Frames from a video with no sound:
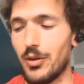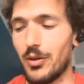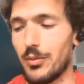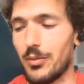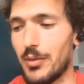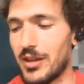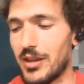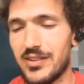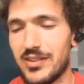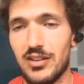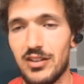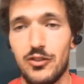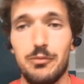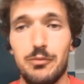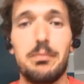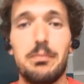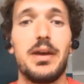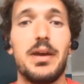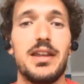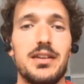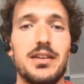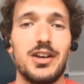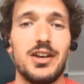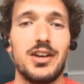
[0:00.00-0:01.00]
myself
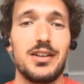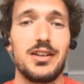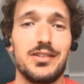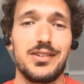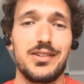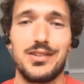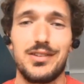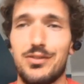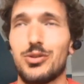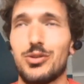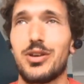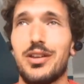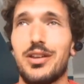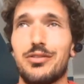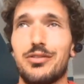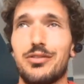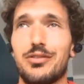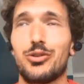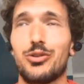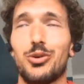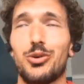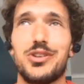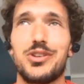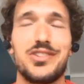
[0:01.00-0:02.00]
Ben Evans. If you can
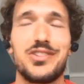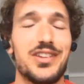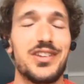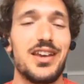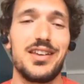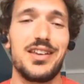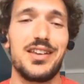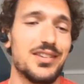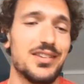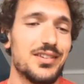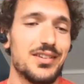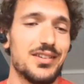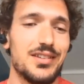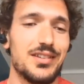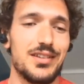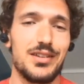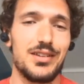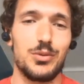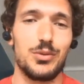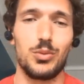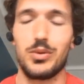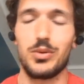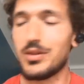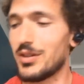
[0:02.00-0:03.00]
follow this guy,
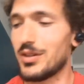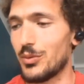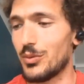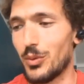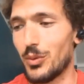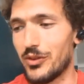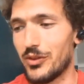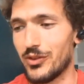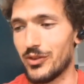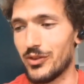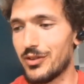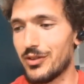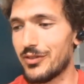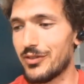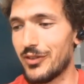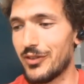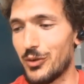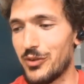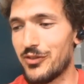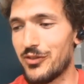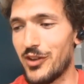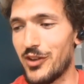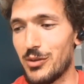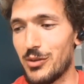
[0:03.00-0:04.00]
he was a
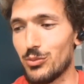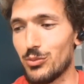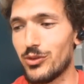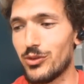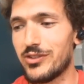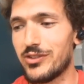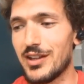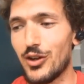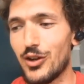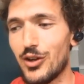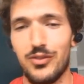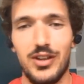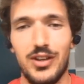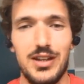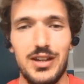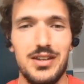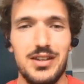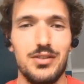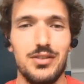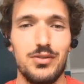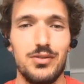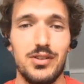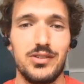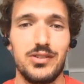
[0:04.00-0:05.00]
very famous Silicon Valley
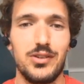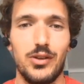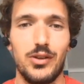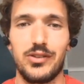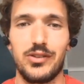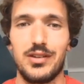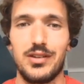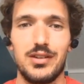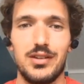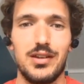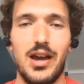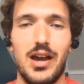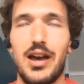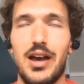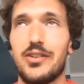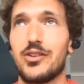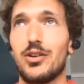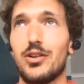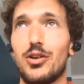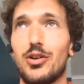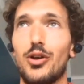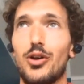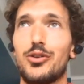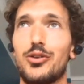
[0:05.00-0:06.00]
investor, and he has a
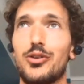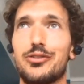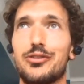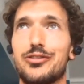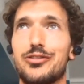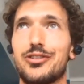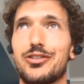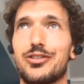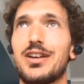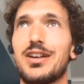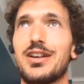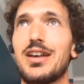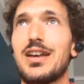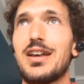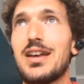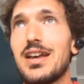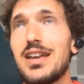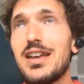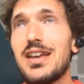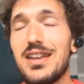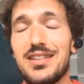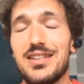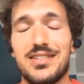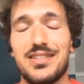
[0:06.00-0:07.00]
lot of
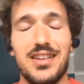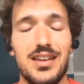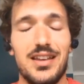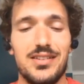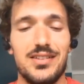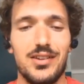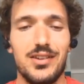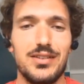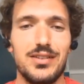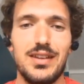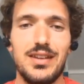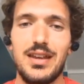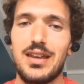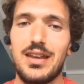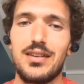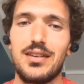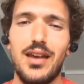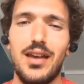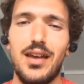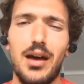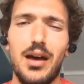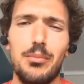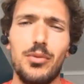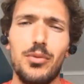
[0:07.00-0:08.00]
insights on tech. And
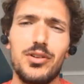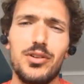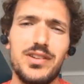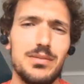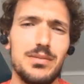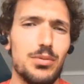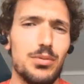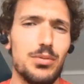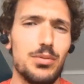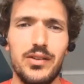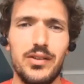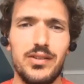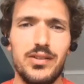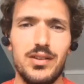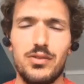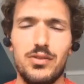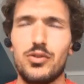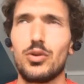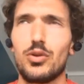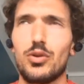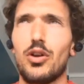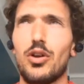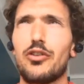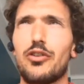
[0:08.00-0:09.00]
there are multiple ones.
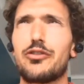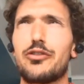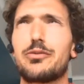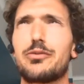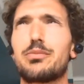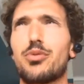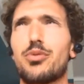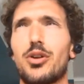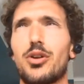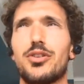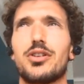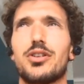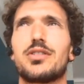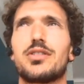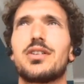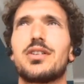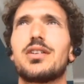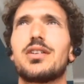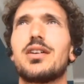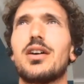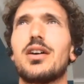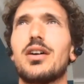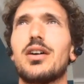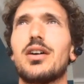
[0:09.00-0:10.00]
If you love product,
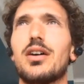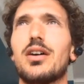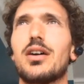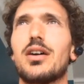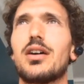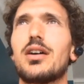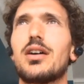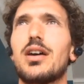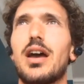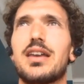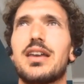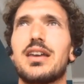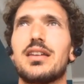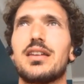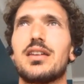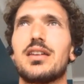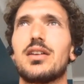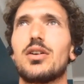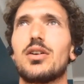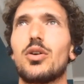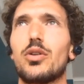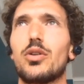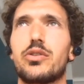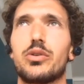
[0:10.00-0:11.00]
I can
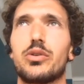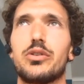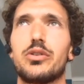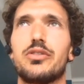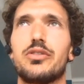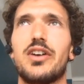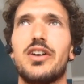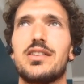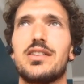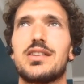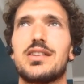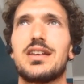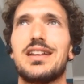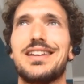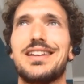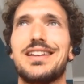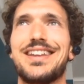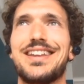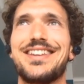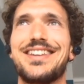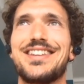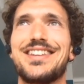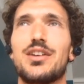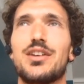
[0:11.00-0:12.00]
also advise
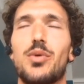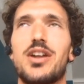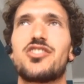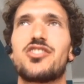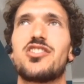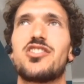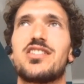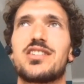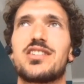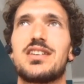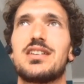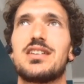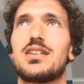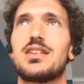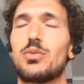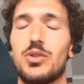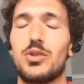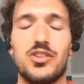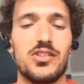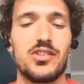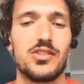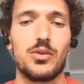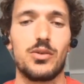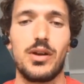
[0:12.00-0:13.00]
Lenny Rachiski,
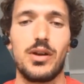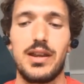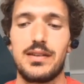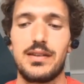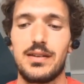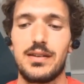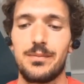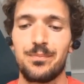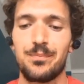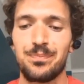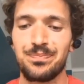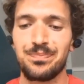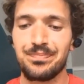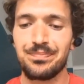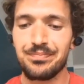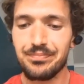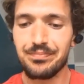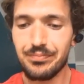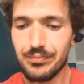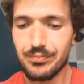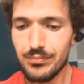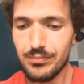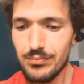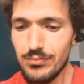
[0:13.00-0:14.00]
which is great.
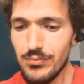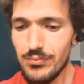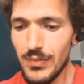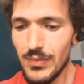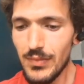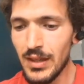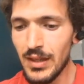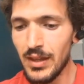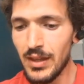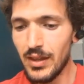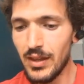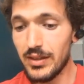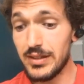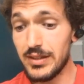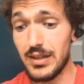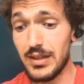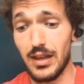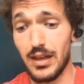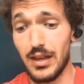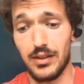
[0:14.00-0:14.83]
Yeah.